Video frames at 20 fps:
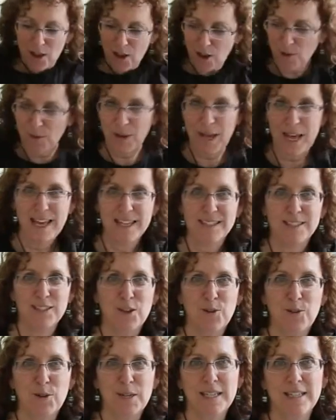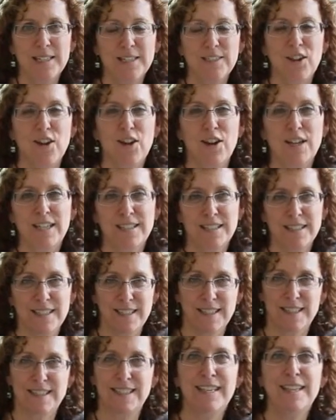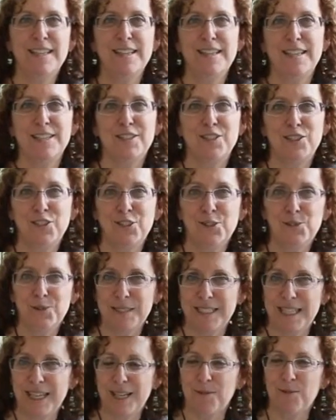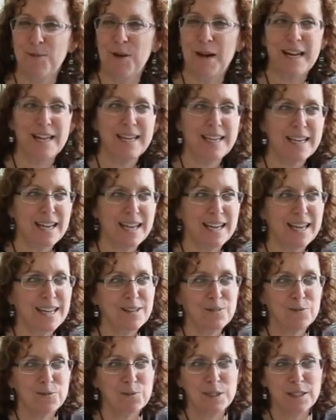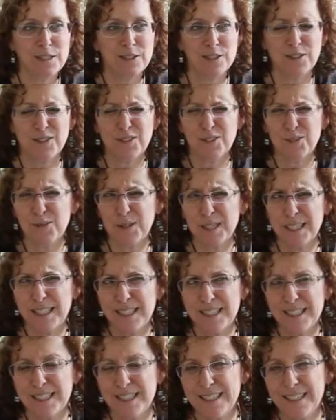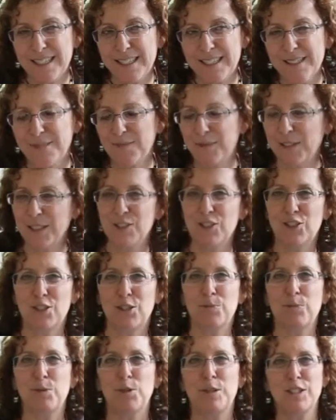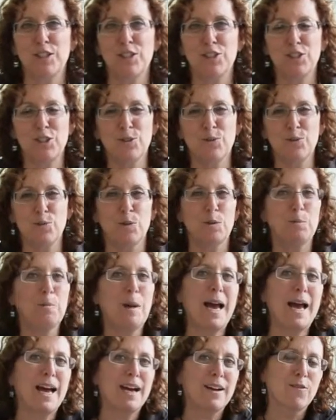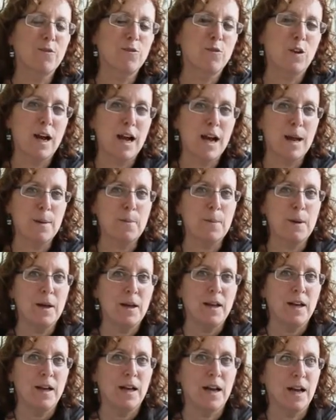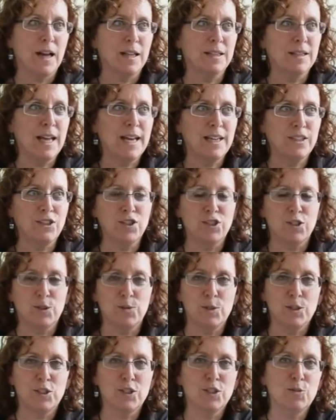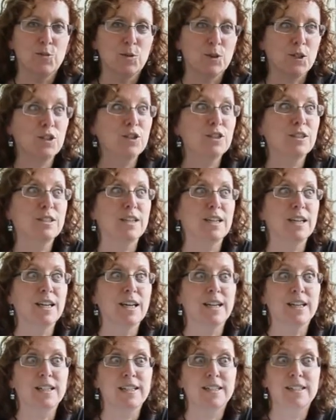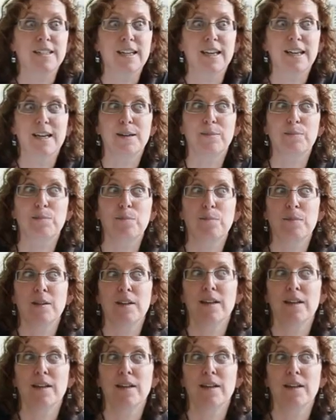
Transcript: Okay, so it's August 16th, it's shoot day one, and we finished our morning shoot. We're back from lunch, so we're just rehearsing, and